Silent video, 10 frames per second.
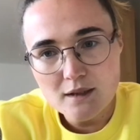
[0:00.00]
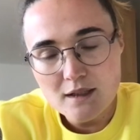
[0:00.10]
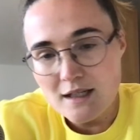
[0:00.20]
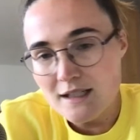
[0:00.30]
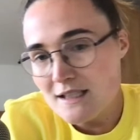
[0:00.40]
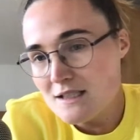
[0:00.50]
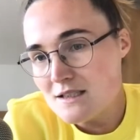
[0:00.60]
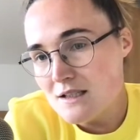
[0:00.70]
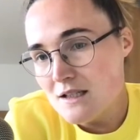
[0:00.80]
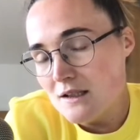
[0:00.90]
And I
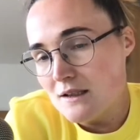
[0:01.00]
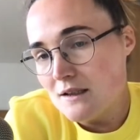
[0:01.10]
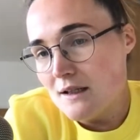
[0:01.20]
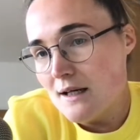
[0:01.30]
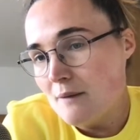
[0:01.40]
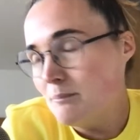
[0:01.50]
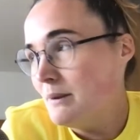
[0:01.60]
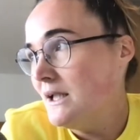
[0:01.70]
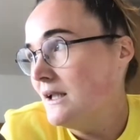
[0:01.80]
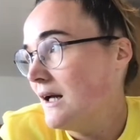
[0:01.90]
guess
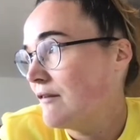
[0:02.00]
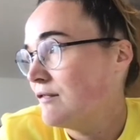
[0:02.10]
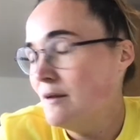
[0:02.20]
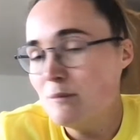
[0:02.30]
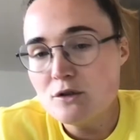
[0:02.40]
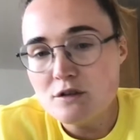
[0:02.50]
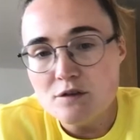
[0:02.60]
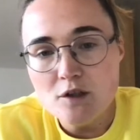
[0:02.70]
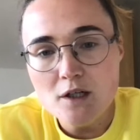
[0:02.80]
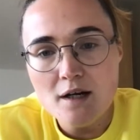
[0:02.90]
being an athlete most of
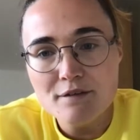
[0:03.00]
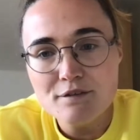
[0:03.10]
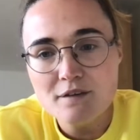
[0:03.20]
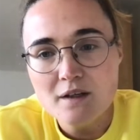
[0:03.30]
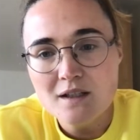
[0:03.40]
your life,